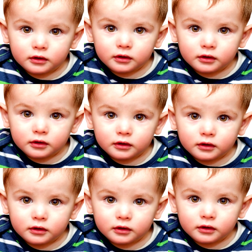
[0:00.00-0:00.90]

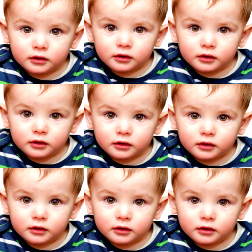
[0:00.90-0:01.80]

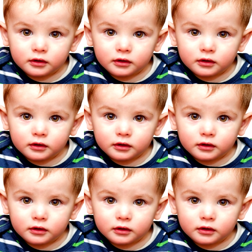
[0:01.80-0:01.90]
No one is speaking in this clip.